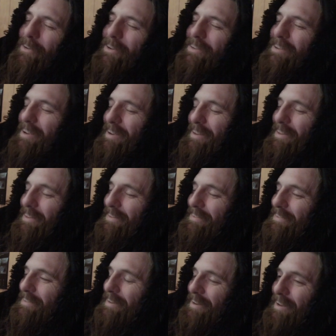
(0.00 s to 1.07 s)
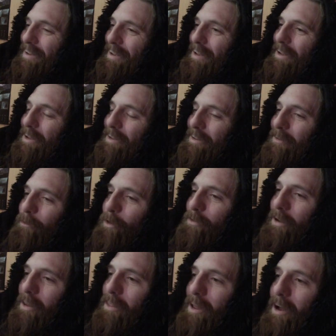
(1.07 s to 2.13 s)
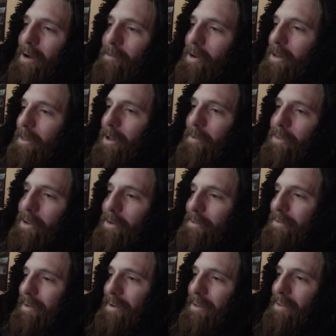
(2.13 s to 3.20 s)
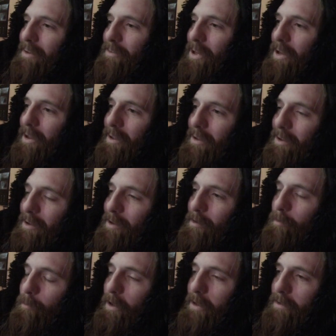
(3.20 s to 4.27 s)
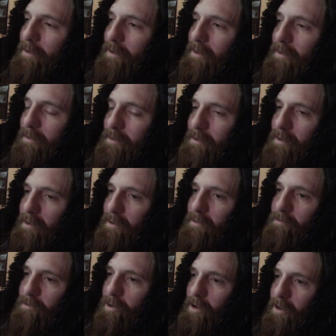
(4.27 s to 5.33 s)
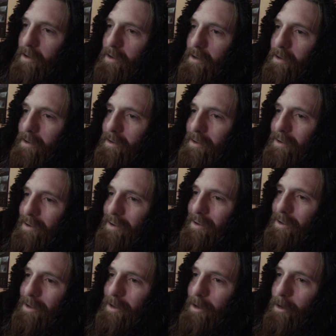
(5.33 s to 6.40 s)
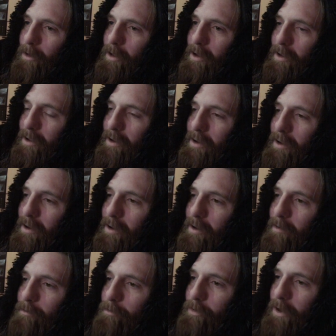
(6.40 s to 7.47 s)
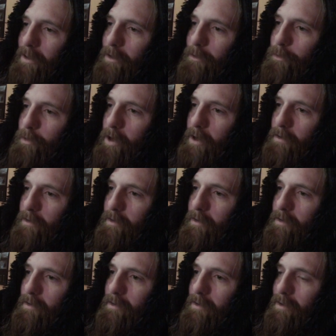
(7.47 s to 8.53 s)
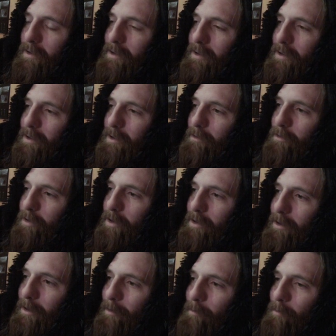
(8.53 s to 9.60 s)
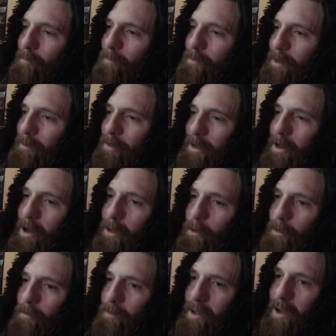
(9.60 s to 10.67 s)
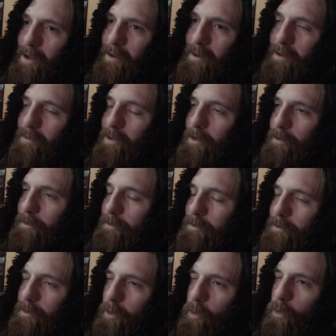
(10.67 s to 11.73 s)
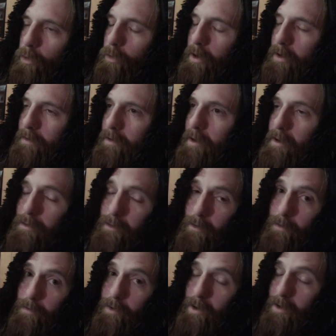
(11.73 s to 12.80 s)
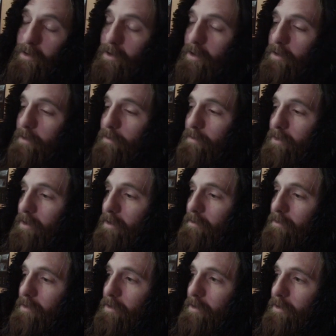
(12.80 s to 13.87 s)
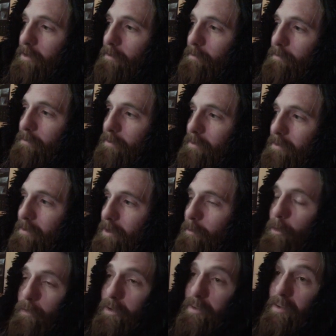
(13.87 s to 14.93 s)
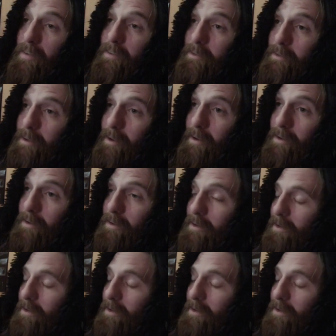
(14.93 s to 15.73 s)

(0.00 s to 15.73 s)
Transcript: ridiculous, which I love. I love those. Like I love like Basic Instinct and fucking, you know, like uh, Fatal Attraction, fucking um, even Color of Night. Even though it's so crazy, I should do a fucking Color of Night video. That, that movie's insane